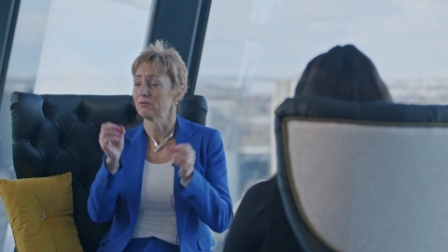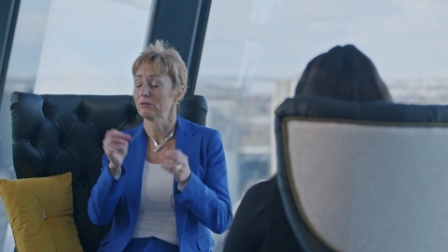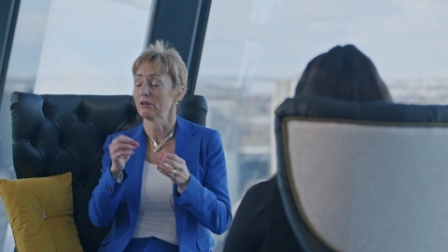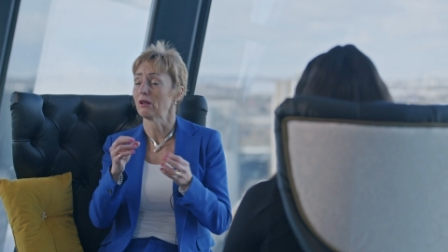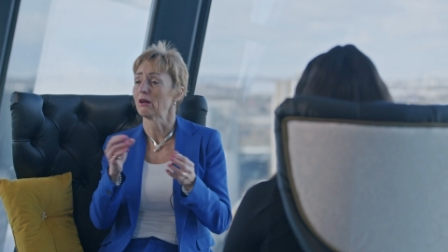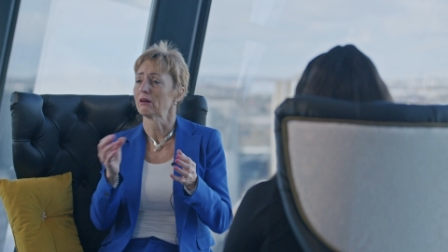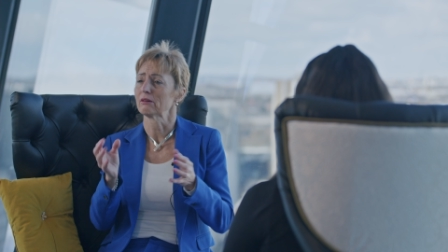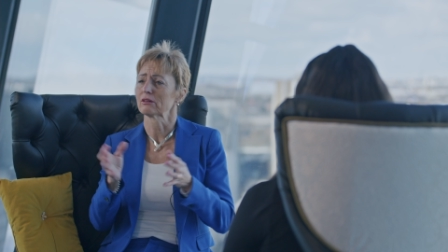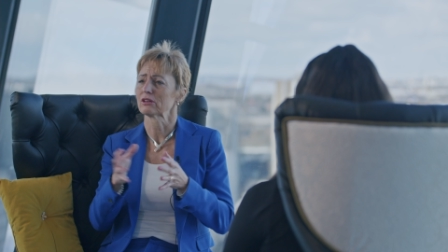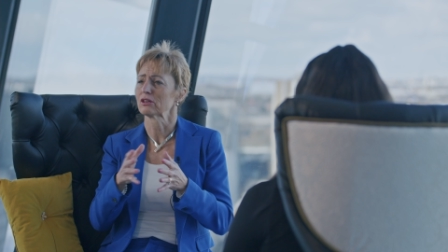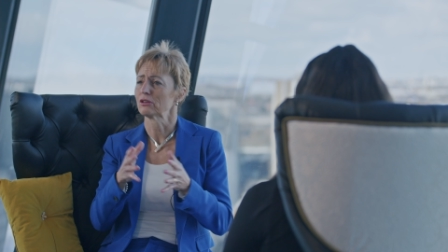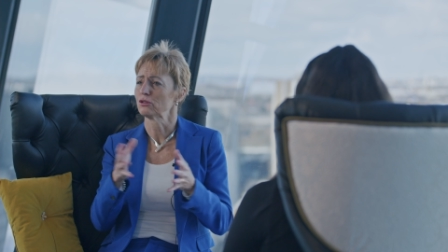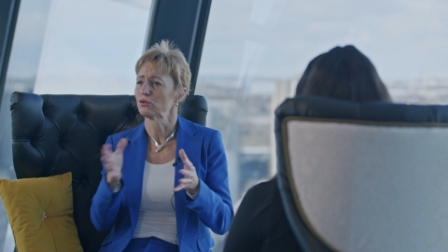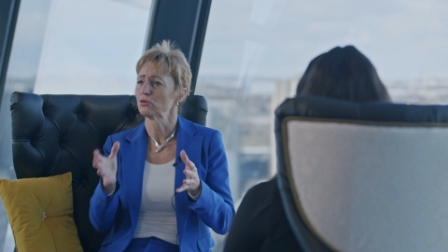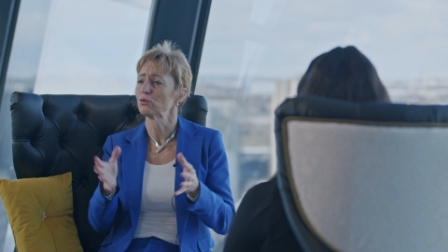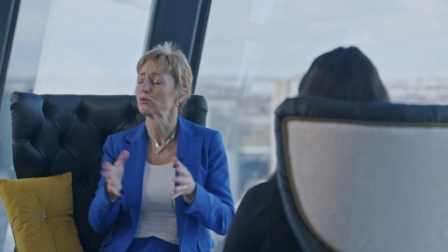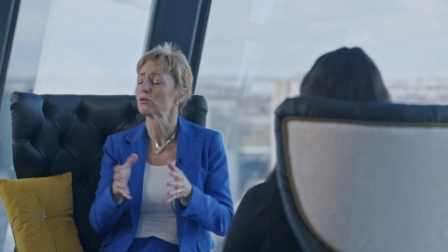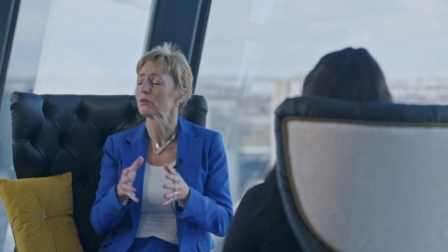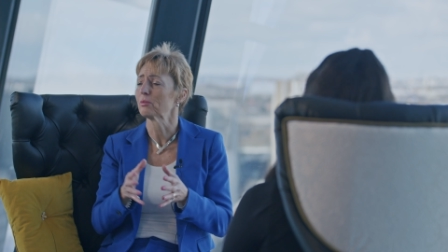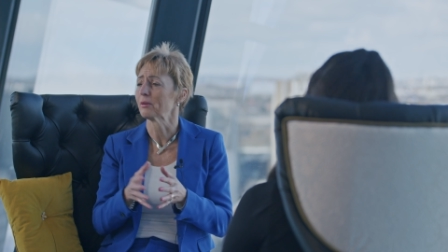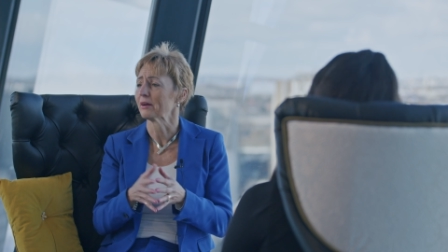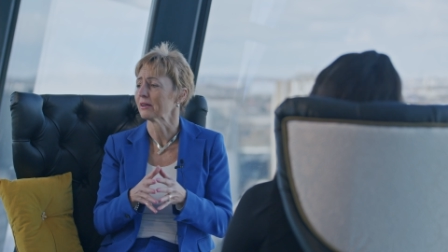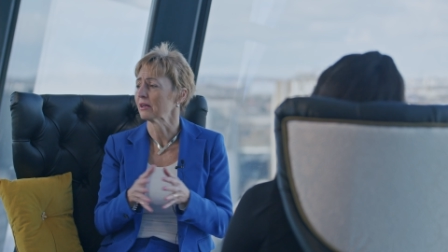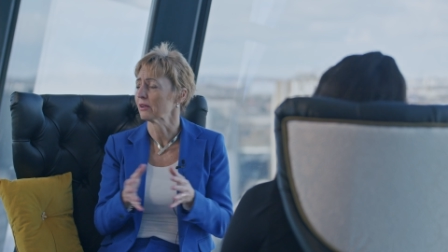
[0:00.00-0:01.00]
you know, I can
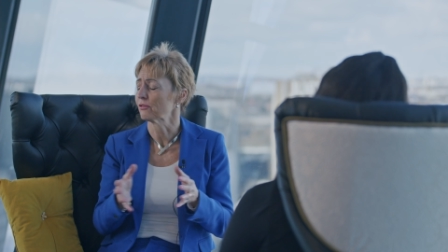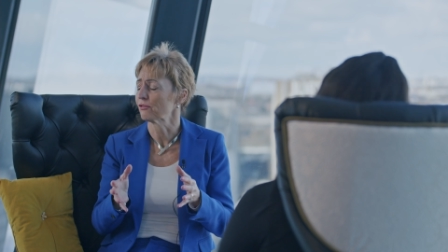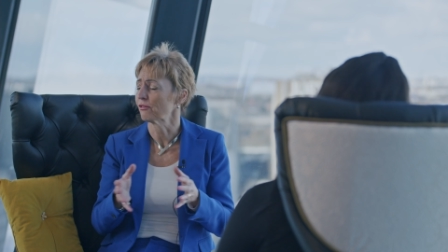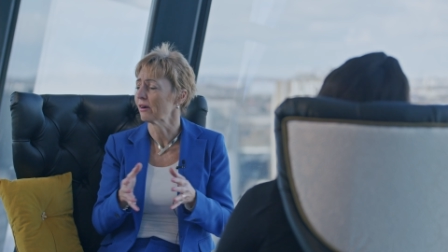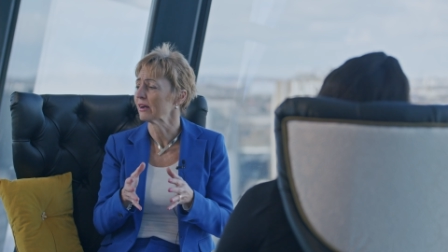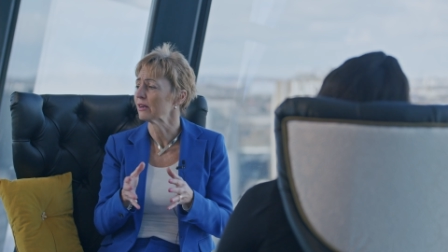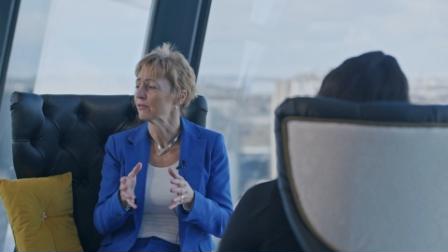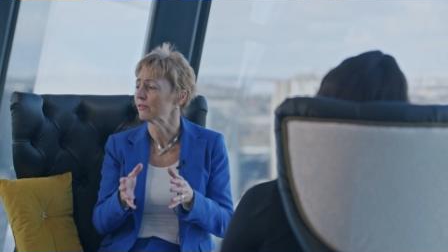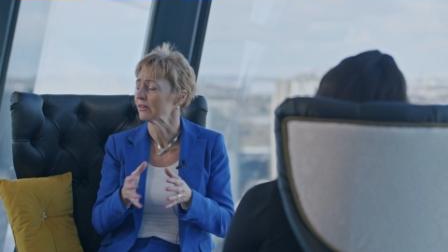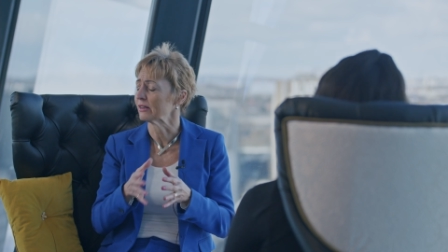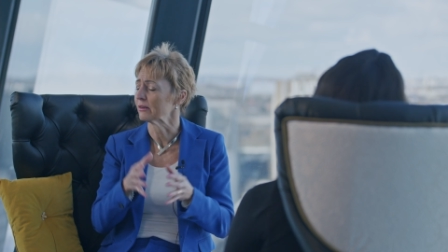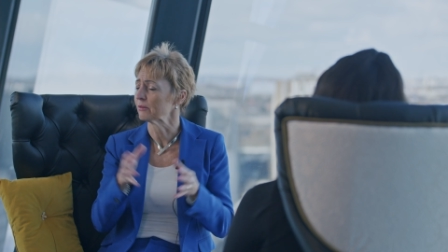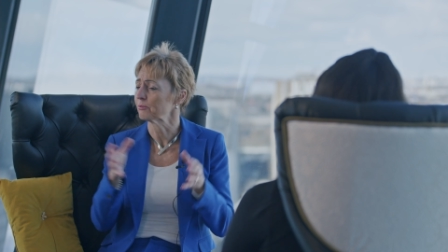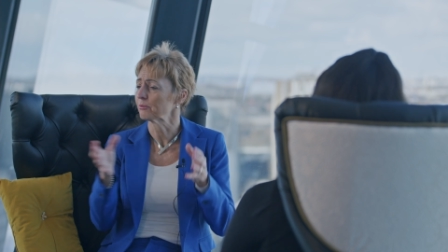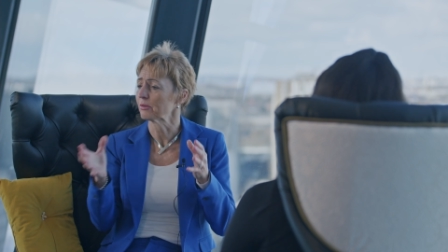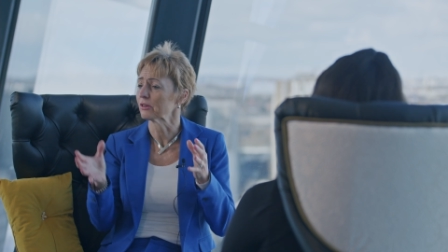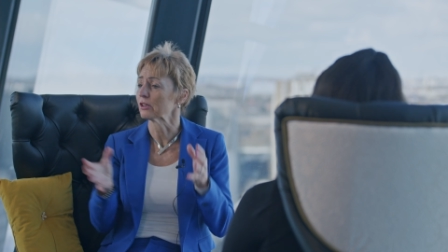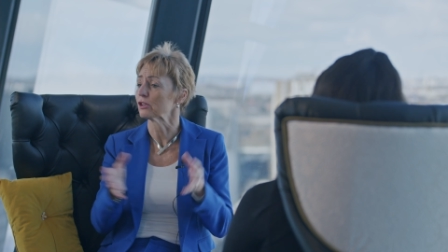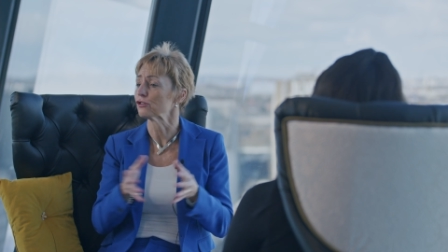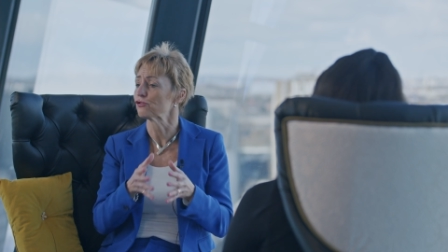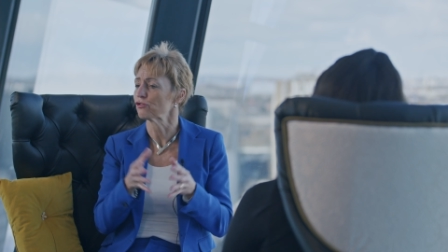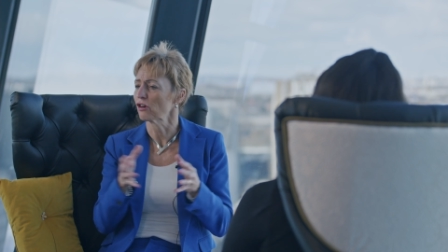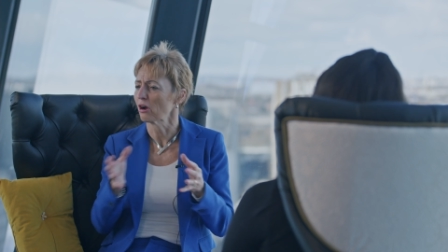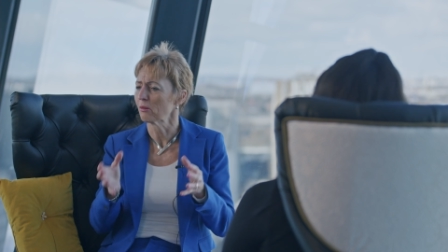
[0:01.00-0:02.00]
talk about it if relevant, but
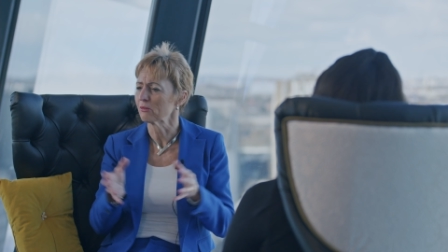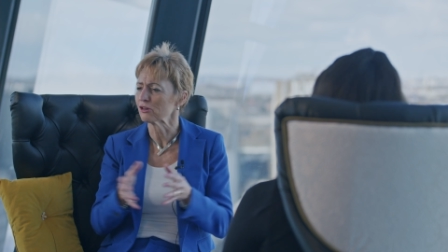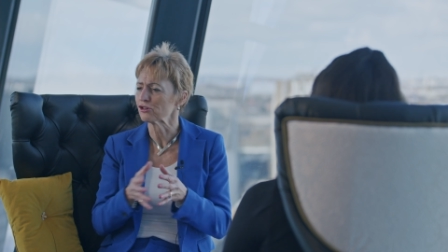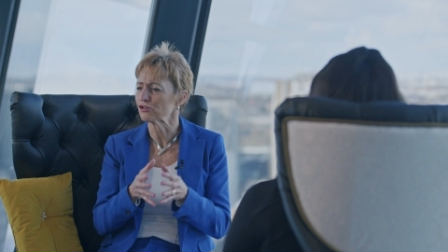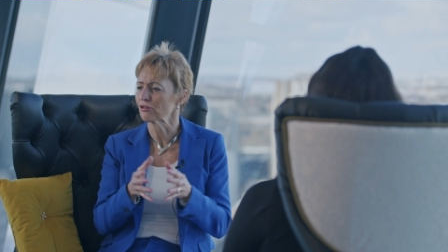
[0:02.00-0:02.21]
the drama